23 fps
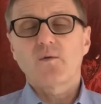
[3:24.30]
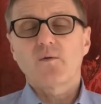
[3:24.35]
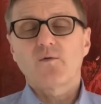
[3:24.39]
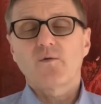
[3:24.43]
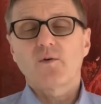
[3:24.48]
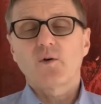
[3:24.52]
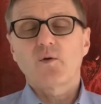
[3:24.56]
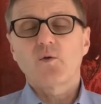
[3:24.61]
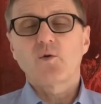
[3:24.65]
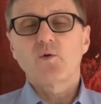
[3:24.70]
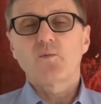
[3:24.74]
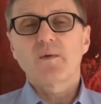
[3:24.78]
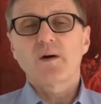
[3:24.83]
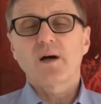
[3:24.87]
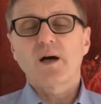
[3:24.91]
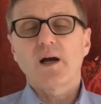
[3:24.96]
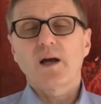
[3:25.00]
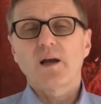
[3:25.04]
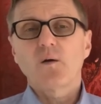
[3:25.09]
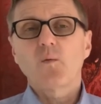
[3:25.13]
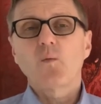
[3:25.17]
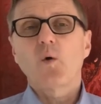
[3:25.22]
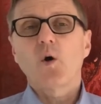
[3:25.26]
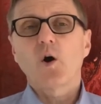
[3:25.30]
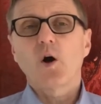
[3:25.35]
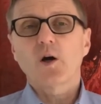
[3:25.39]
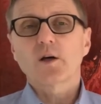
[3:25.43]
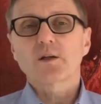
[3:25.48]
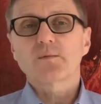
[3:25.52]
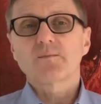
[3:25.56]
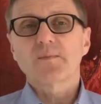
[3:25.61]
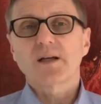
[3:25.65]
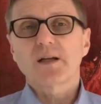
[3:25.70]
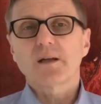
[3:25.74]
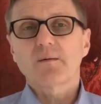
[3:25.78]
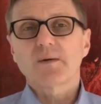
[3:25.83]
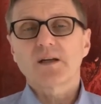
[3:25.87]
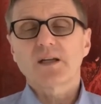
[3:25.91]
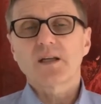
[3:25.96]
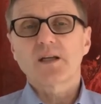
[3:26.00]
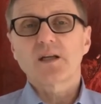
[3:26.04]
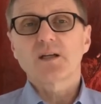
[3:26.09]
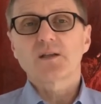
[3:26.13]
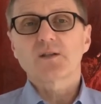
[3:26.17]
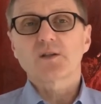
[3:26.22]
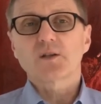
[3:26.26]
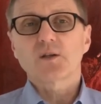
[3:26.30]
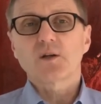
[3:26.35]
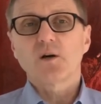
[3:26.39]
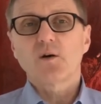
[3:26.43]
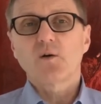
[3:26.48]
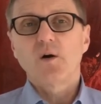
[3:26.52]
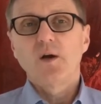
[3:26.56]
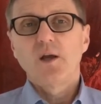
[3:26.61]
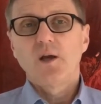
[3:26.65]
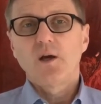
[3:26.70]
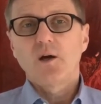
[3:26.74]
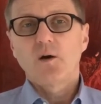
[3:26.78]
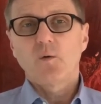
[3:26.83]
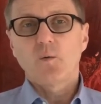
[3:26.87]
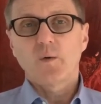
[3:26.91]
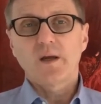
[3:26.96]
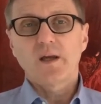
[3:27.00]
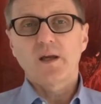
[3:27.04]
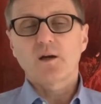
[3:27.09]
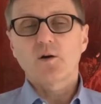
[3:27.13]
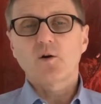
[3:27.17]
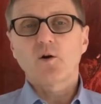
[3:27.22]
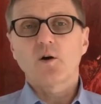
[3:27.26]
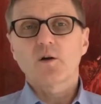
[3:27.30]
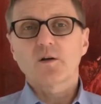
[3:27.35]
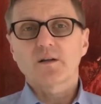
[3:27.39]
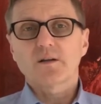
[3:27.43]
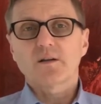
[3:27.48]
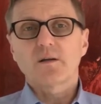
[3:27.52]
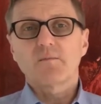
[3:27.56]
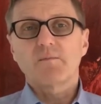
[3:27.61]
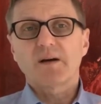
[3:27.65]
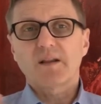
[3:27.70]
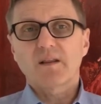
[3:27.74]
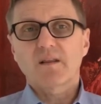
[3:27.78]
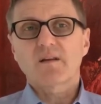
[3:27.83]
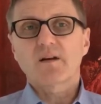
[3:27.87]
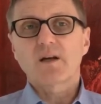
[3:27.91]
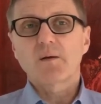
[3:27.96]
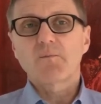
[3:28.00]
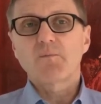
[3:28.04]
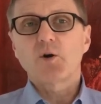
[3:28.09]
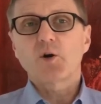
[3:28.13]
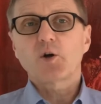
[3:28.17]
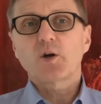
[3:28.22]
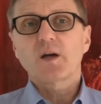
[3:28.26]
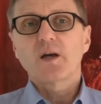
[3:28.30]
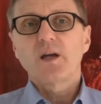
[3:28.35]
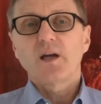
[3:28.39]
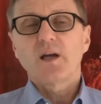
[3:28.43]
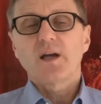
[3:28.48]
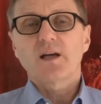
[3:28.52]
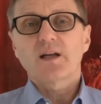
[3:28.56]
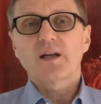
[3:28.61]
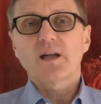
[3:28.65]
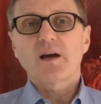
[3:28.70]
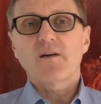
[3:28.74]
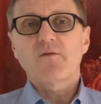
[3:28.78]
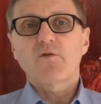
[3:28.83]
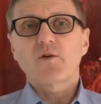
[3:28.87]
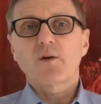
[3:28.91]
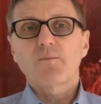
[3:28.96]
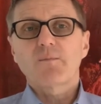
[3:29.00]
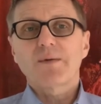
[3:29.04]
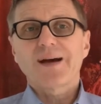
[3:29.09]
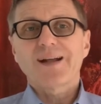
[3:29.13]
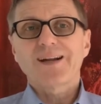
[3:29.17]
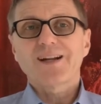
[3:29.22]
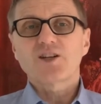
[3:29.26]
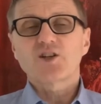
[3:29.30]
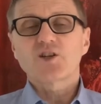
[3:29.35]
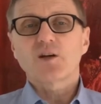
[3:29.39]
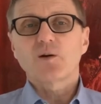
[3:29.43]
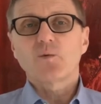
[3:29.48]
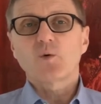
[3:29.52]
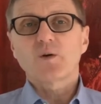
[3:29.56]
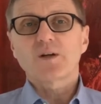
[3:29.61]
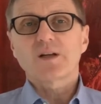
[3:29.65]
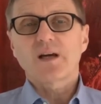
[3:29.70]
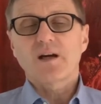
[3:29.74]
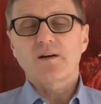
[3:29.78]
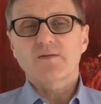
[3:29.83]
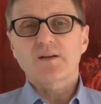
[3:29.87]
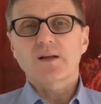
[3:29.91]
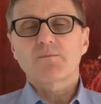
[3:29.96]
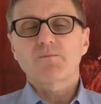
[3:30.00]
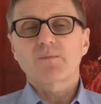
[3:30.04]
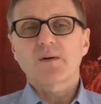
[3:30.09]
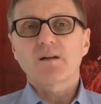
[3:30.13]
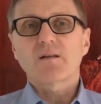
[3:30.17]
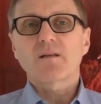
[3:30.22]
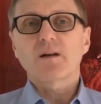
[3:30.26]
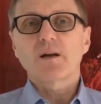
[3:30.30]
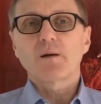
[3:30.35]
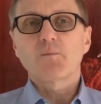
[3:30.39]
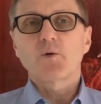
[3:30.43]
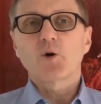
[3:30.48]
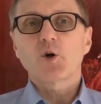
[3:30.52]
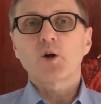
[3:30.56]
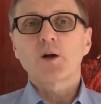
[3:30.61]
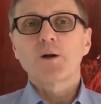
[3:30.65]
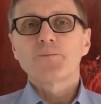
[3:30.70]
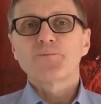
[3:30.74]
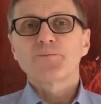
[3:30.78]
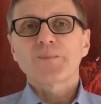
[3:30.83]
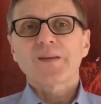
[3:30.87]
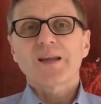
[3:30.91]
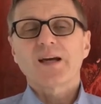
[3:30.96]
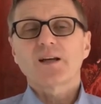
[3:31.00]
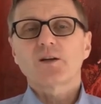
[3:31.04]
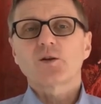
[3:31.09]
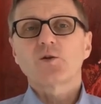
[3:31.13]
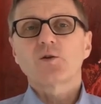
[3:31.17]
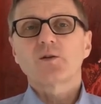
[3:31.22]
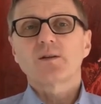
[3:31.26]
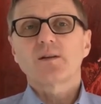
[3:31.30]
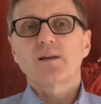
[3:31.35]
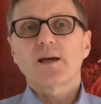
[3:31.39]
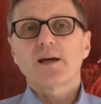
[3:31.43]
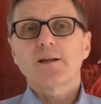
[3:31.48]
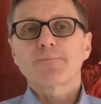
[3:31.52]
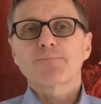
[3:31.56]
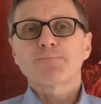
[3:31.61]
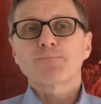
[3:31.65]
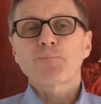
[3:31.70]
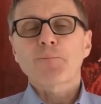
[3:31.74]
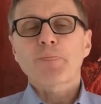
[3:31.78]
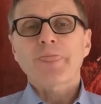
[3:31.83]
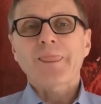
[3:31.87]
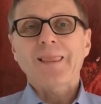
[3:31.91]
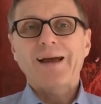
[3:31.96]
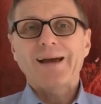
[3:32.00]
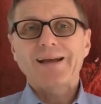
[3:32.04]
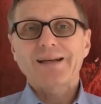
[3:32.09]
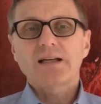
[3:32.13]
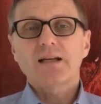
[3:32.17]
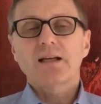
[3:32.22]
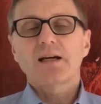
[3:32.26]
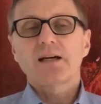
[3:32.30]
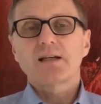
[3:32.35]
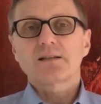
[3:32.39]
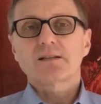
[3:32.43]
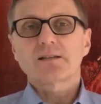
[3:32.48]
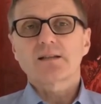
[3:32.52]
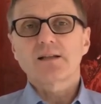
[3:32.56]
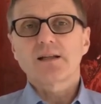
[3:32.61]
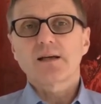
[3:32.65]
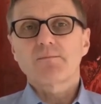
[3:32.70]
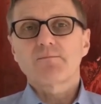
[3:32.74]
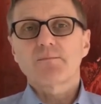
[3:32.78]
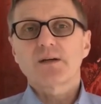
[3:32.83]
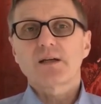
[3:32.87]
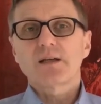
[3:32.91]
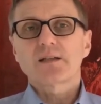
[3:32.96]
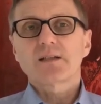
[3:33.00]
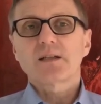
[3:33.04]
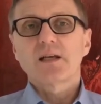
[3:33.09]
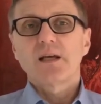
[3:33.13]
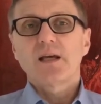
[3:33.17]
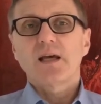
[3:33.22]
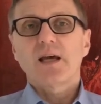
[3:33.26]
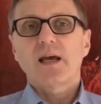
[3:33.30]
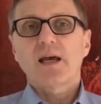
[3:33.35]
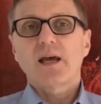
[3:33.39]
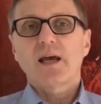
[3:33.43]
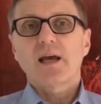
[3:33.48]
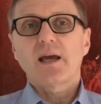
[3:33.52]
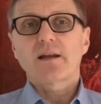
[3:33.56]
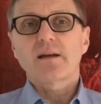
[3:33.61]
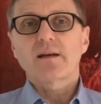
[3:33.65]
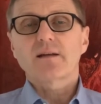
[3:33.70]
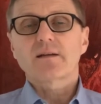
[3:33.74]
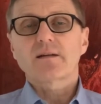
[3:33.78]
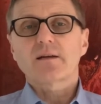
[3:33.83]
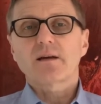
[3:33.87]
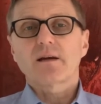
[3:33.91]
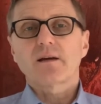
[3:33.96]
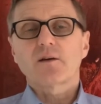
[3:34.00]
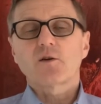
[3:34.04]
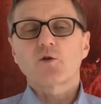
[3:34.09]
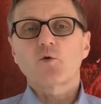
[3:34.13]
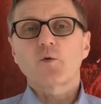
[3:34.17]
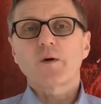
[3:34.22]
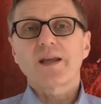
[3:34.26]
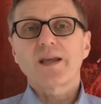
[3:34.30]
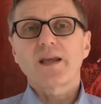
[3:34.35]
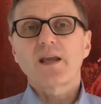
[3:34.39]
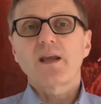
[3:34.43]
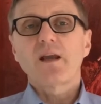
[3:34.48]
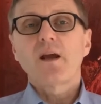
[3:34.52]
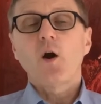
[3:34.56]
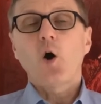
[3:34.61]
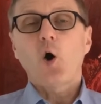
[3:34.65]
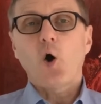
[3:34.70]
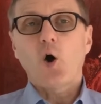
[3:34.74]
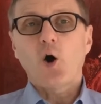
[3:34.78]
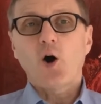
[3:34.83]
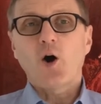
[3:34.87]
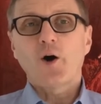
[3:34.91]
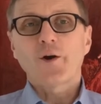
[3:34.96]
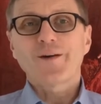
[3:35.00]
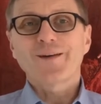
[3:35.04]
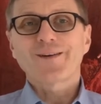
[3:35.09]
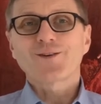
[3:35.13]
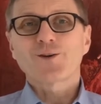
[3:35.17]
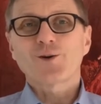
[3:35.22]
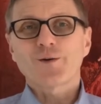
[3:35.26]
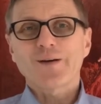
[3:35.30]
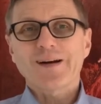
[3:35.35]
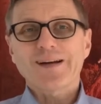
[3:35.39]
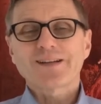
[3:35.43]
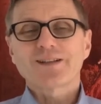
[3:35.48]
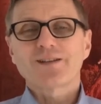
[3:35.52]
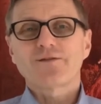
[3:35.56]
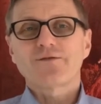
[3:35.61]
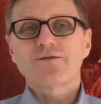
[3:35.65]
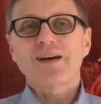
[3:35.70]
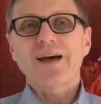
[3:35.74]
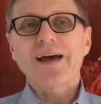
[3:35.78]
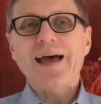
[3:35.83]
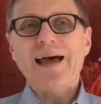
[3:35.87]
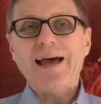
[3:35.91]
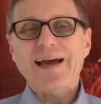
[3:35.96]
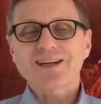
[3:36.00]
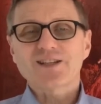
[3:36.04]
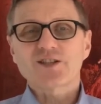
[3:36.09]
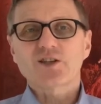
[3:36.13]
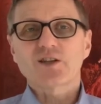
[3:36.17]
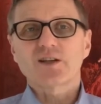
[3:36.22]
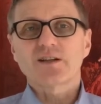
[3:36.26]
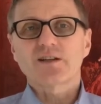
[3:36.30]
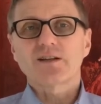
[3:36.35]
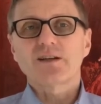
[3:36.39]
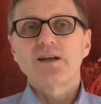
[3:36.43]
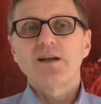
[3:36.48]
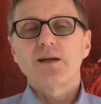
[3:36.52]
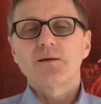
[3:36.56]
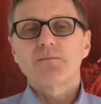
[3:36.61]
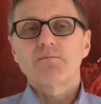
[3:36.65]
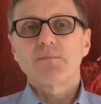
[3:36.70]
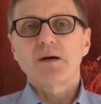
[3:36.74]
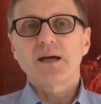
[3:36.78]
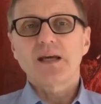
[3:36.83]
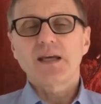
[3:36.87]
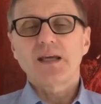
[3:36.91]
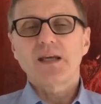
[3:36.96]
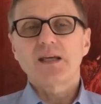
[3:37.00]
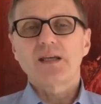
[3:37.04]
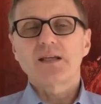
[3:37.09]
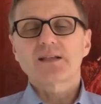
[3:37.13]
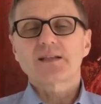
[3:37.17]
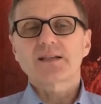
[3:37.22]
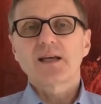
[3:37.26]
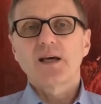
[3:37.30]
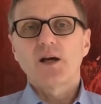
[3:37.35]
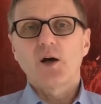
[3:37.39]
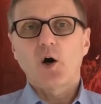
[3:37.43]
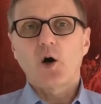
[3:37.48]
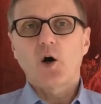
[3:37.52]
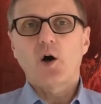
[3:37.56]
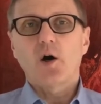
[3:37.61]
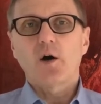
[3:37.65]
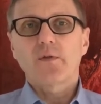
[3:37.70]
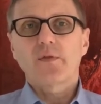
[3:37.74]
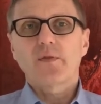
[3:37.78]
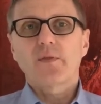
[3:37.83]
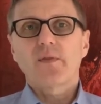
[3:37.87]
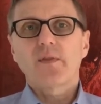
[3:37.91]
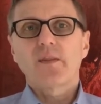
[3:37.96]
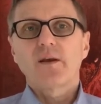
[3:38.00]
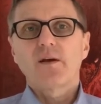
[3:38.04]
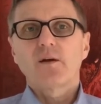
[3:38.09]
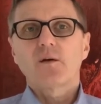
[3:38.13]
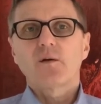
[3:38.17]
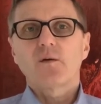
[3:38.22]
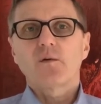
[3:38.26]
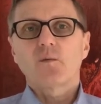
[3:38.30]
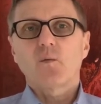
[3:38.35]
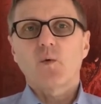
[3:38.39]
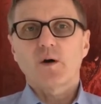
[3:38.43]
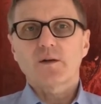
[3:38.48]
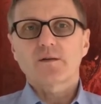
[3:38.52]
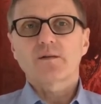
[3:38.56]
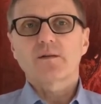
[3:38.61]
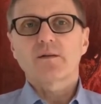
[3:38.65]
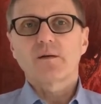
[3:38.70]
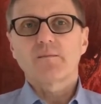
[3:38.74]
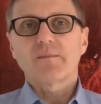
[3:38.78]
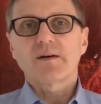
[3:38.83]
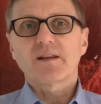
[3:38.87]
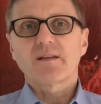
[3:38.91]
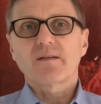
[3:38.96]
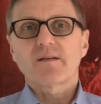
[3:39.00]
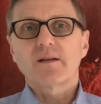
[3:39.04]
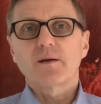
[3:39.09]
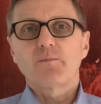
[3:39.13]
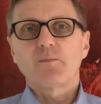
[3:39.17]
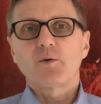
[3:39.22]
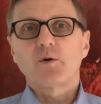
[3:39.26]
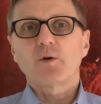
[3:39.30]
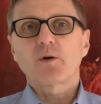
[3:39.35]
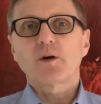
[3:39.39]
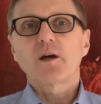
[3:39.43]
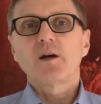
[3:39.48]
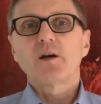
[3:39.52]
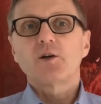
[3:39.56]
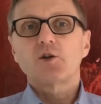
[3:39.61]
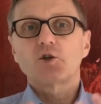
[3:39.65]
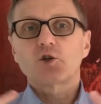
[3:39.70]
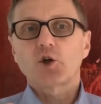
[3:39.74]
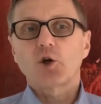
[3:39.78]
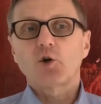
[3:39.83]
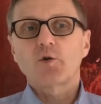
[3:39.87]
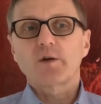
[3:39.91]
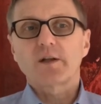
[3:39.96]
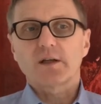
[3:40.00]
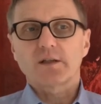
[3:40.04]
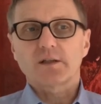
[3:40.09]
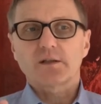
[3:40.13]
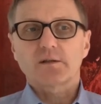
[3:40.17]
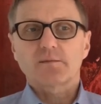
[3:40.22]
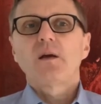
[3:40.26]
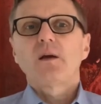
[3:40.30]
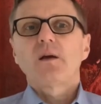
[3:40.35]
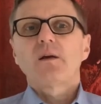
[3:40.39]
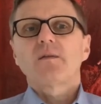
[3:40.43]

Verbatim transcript: for whom I worked many, many years ago, we called it the monthly book, and every manager would have that monthly book and could then analyze the numbers and agree on corrective action based on what the monthly book told us.